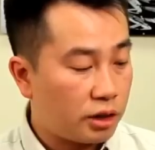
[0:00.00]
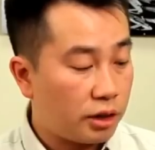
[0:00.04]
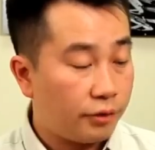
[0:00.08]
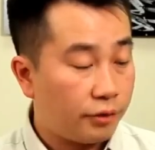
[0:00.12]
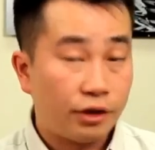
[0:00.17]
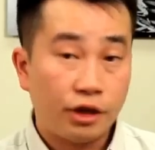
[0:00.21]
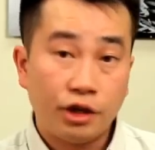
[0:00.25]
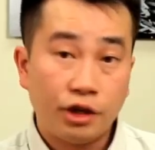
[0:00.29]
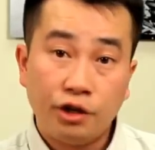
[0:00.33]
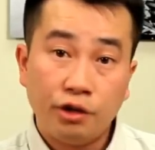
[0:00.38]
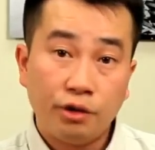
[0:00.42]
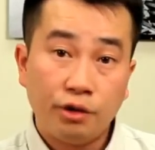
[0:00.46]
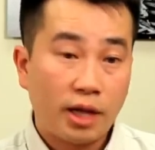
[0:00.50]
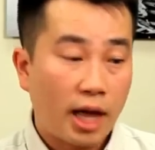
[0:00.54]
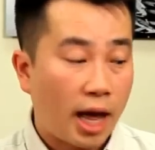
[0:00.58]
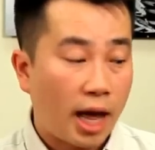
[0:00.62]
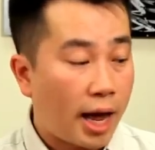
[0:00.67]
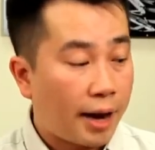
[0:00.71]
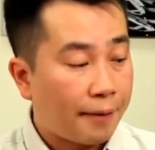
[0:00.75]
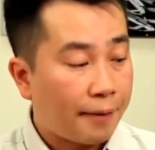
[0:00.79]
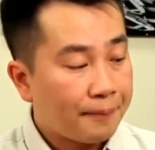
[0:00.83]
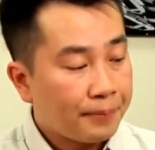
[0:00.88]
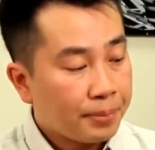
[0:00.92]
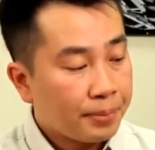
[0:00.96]
And to do
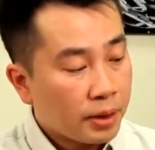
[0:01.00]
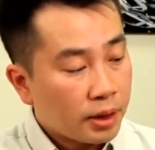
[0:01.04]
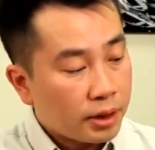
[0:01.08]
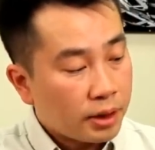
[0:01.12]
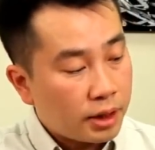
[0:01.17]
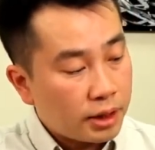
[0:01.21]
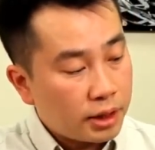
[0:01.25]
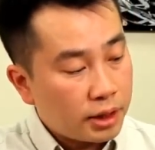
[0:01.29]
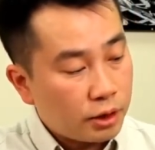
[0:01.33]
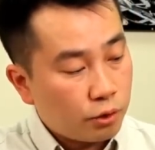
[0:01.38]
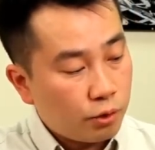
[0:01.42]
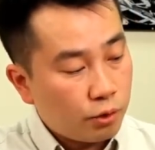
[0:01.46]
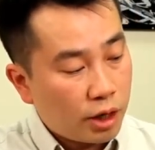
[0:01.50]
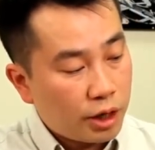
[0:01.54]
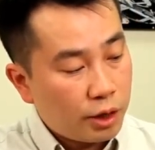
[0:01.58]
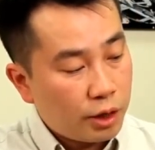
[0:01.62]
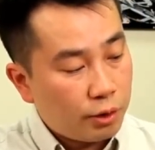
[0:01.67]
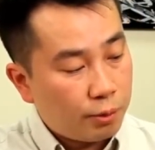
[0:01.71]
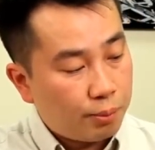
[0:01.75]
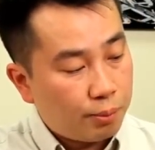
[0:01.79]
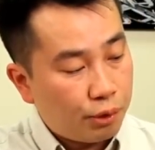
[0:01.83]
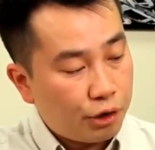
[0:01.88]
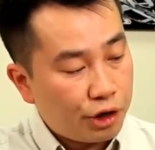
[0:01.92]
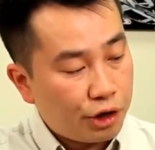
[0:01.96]
that, this is where you
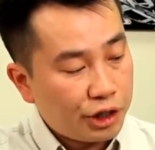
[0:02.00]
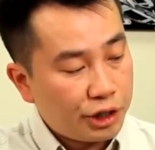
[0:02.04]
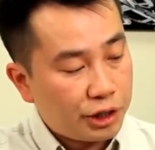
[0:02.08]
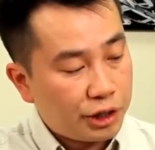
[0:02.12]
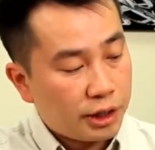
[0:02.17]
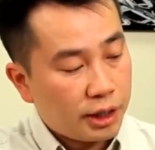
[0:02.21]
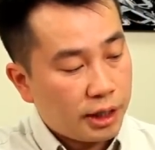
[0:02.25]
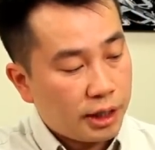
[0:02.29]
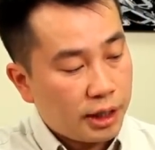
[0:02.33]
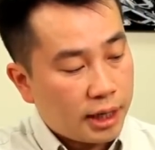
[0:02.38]
would push,